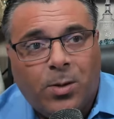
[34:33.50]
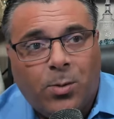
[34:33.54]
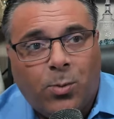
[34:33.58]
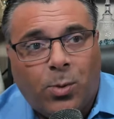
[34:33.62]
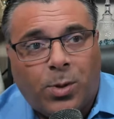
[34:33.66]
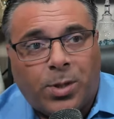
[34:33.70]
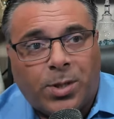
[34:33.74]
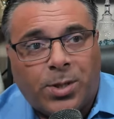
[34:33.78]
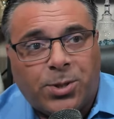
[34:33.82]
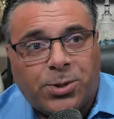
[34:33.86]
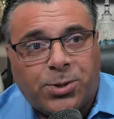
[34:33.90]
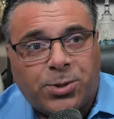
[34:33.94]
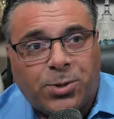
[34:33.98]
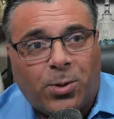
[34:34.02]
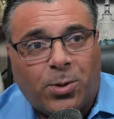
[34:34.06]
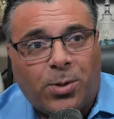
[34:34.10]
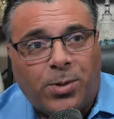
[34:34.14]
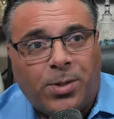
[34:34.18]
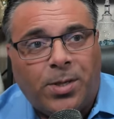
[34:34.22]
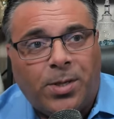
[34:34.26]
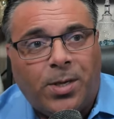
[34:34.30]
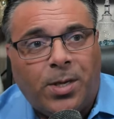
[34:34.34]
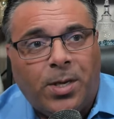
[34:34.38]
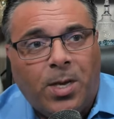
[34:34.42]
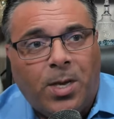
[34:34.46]
We're going to show
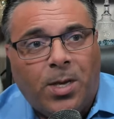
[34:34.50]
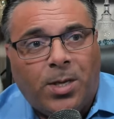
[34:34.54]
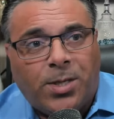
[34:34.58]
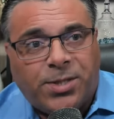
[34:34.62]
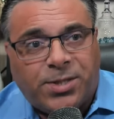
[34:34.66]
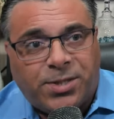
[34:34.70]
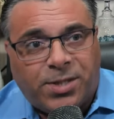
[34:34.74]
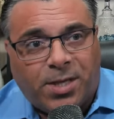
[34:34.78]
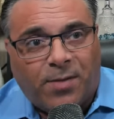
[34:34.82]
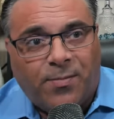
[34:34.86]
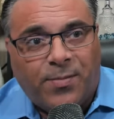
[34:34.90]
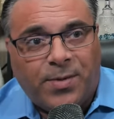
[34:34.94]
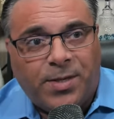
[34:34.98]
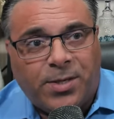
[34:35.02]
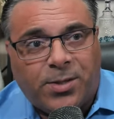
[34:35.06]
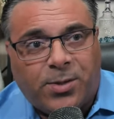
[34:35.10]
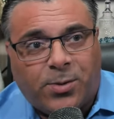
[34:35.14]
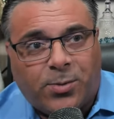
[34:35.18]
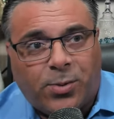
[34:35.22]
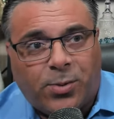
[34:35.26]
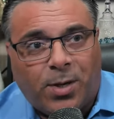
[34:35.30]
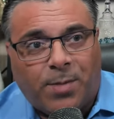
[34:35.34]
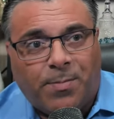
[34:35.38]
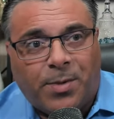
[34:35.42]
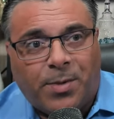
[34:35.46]
you 70
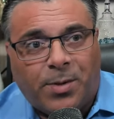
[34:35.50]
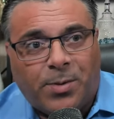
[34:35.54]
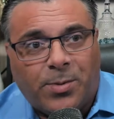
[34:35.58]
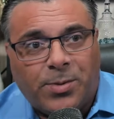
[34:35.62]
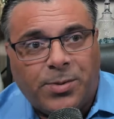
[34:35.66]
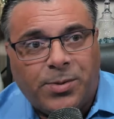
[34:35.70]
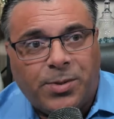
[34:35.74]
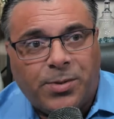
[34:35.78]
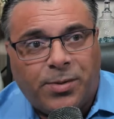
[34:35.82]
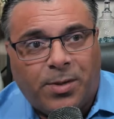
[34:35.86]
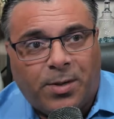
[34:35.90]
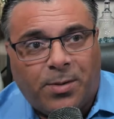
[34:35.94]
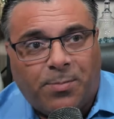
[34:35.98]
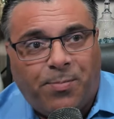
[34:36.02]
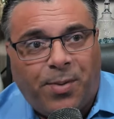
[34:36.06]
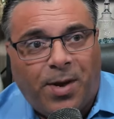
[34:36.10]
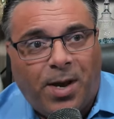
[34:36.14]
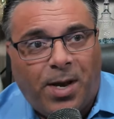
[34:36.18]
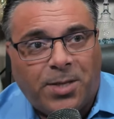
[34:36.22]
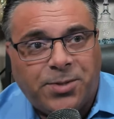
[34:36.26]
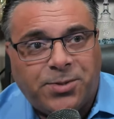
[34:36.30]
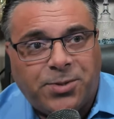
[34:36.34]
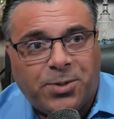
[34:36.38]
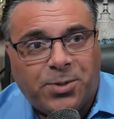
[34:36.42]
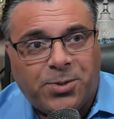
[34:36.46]
criminals that have
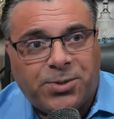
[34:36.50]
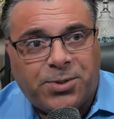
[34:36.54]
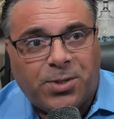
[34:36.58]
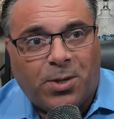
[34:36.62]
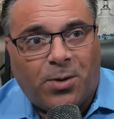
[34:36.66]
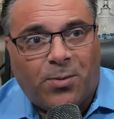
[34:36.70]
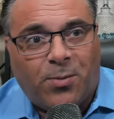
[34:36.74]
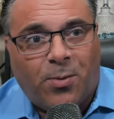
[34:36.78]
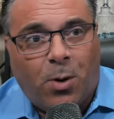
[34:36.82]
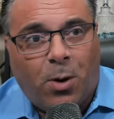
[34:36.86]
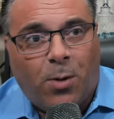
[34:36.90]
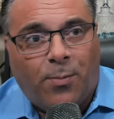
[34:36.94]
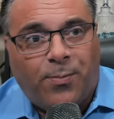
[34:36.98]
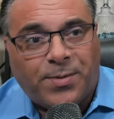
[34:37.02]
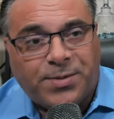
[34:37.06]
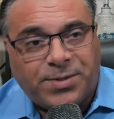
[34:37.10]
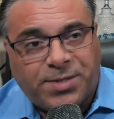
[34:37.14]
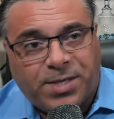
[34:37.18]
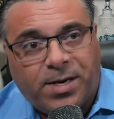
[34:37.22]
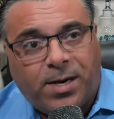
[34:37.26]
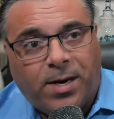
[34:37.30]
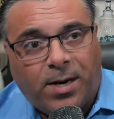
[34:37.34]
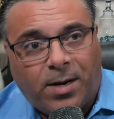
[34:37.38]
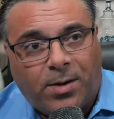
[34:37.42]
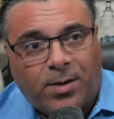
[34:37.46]
passed themselves off as
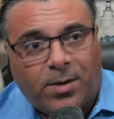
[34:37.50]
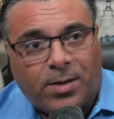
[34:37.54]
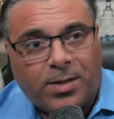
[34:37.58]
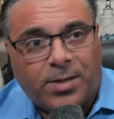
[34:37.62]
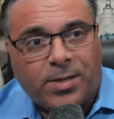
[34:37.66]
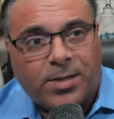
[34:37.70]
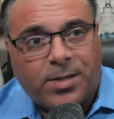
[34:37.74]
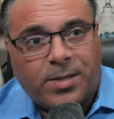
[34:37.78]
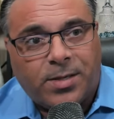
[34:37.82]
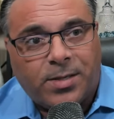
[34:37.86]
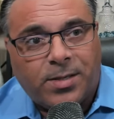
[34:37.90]
caring.